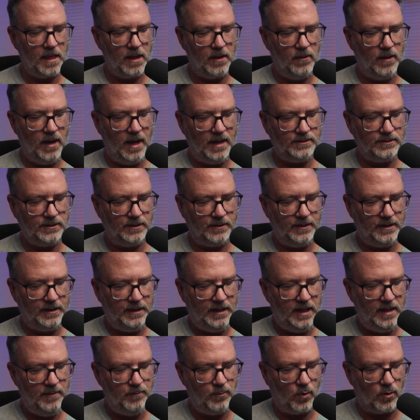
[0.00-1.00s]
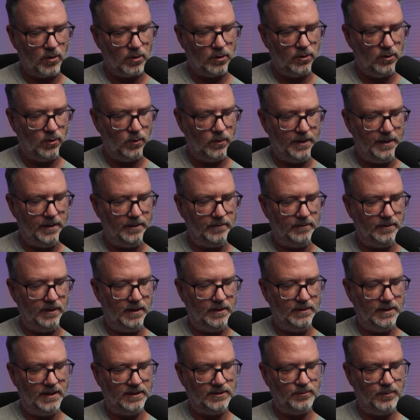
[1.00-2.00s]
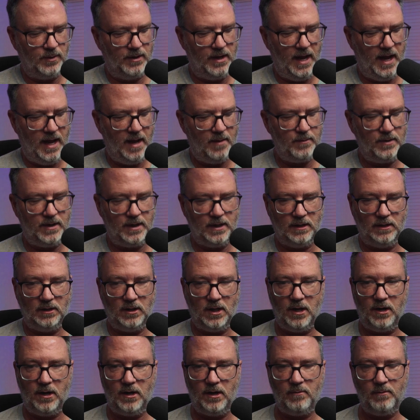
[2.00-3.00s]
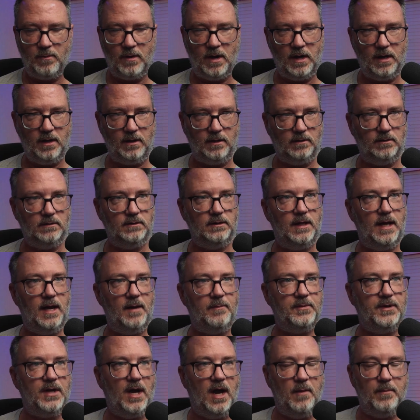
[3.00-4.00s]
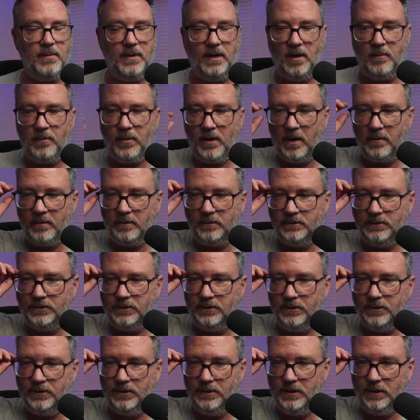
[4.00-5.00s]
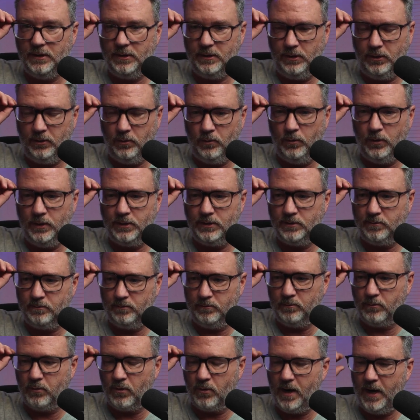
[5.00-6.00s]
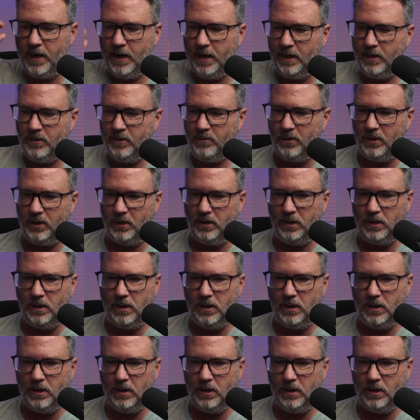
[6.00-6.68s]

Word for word: Well, actually the keyboard quit, and that's been happening a lot on my laptop. And I probably shouldn't tell you which brand, but